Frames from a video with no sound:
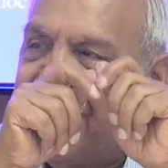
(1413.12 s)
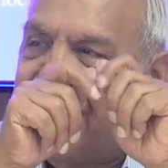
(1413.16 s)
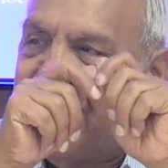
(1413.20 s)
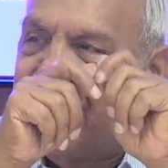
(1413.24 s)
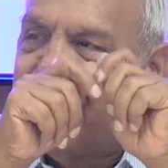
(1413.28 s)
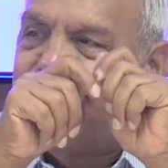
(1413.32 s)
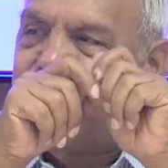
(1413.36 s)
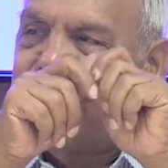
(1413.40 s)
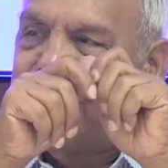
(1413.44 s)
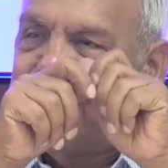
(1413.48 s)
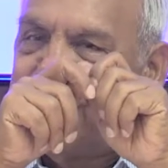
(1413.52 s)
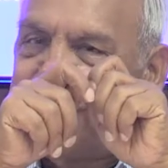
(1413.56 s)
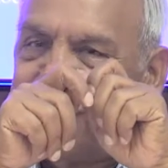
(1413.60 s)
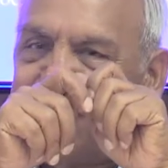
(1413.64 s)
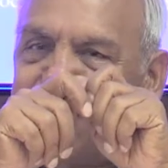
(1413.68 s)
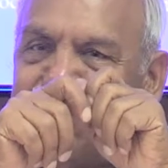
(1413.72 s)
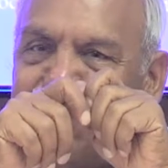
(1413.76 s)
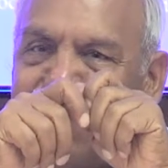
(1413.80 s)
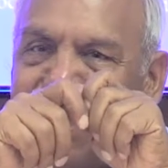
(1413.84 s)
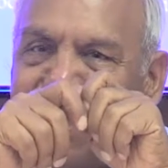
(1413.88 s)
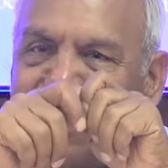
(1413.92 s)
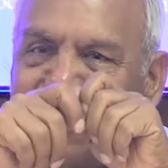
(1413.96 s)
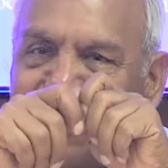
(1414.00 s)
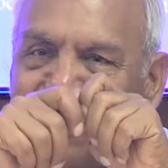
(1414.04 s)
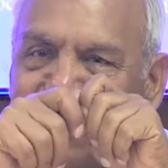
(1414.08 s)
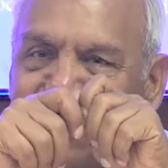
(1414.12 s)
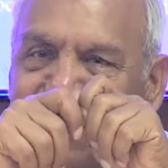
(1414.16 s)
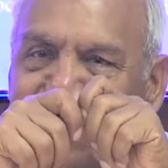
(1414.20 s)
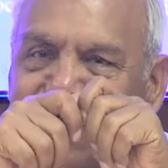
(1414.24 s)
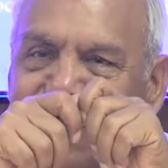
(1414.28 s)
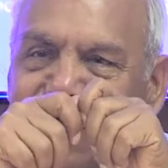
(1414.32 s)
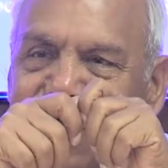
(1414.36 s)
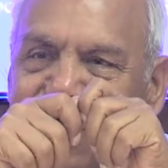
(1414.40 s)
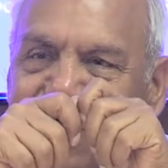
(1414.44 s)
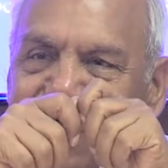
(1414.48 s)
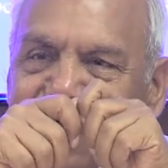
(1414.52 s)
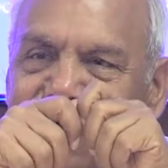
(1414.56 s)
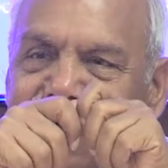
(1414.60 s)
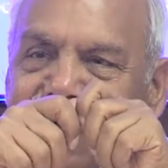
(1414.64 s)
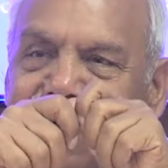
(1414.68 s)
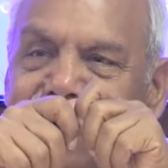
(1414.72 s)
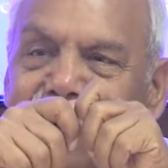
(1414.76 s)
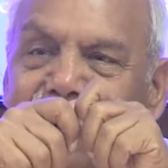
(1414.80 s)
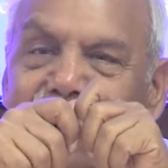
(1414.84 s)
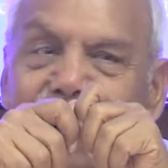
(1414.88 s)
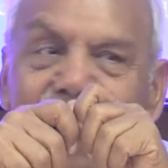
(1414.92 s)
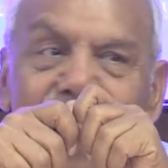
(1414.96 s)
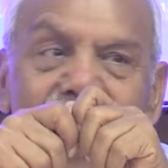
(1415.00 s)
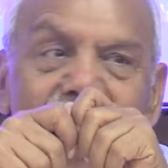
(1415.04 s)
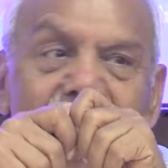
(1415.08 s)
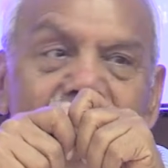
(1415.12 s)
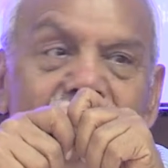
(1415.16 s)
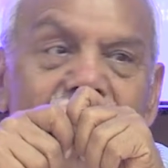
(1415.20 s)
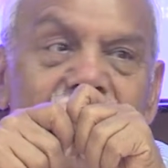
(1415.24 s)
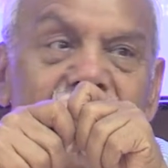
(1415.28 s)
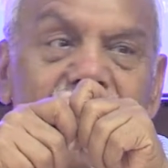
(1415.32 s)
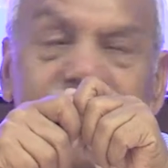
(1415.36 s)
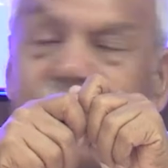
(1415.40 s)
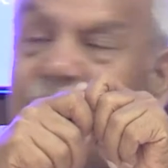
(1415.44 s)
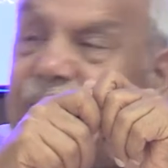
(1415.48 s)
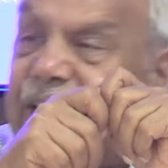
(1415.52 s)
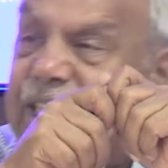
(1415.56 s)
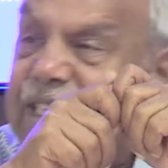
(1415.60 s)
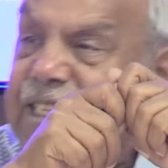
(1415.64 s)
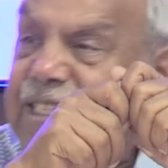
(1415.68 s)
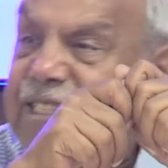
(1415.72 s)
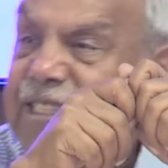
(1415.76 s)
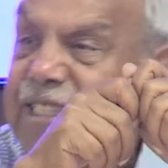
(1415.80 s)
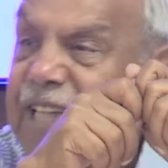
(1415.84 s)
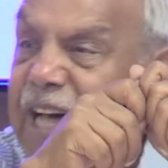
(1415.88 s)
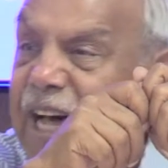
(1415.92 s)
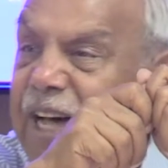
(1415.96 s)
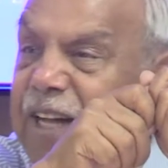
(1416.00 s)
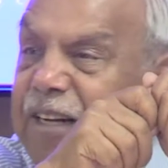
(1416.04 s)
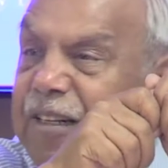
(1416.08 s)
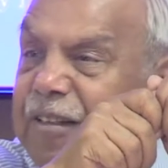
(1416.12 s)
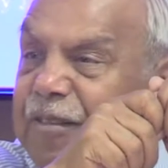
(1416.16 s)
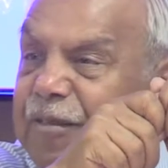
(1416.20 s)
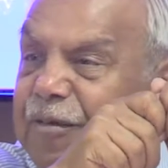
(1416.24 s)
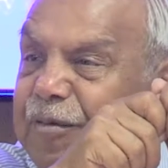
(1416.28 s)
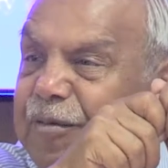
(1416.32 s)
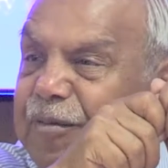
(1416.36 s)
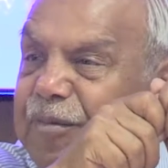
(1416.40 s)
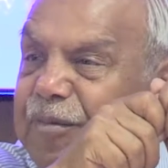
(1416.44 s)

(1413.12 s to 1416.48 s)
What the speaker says: I want to make sure that Rajasthan,